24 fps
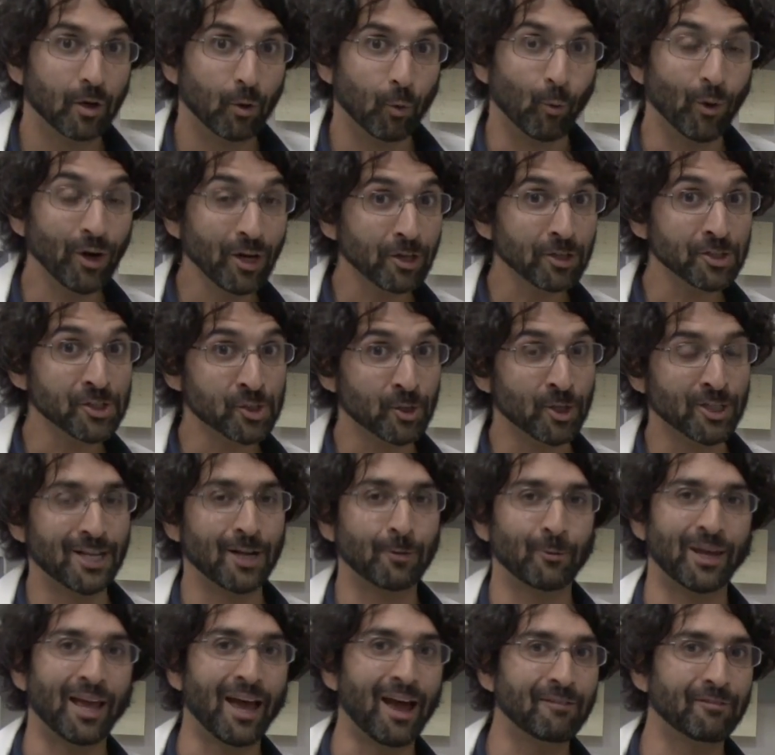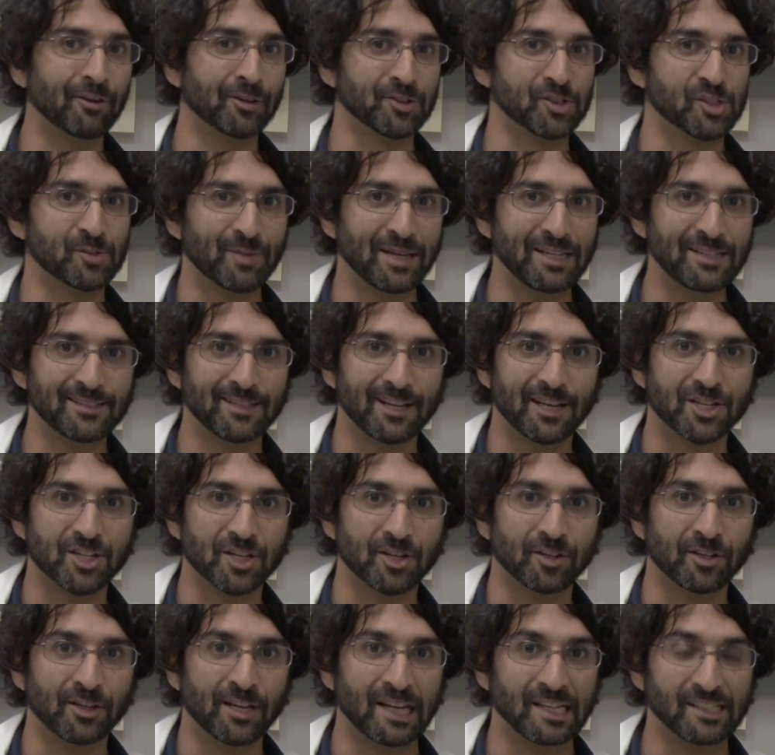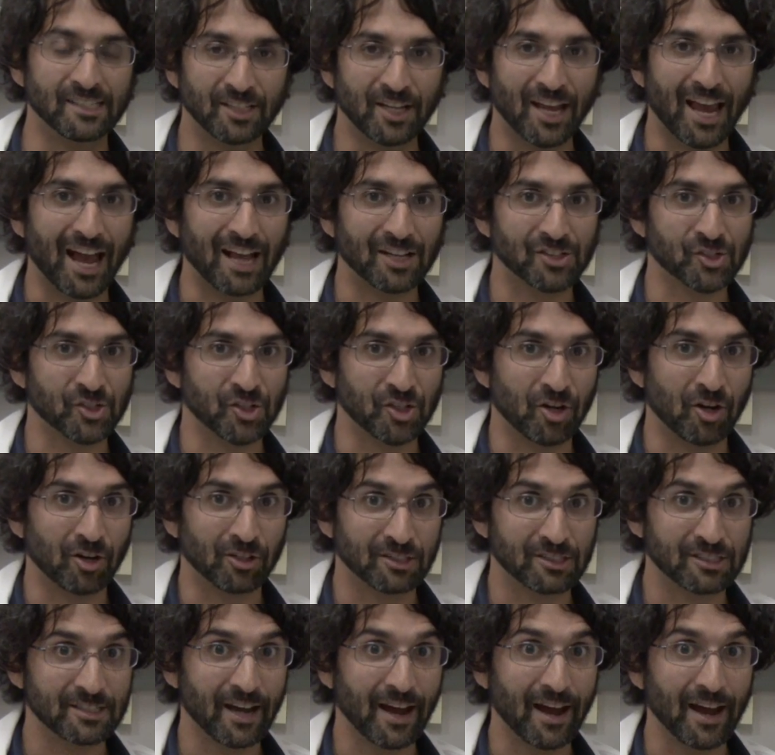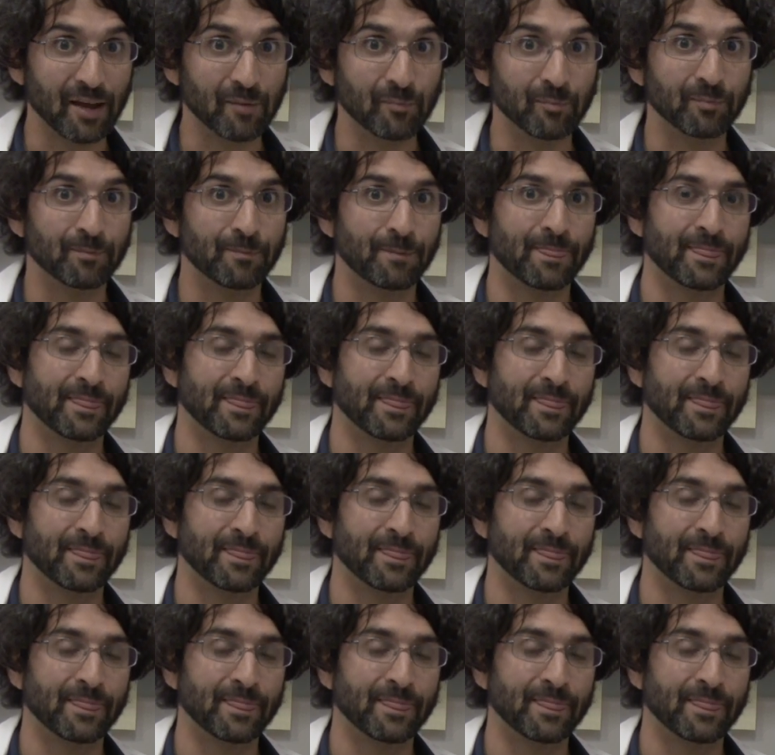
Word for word: One constraint that we have on the space station is the astronaut time.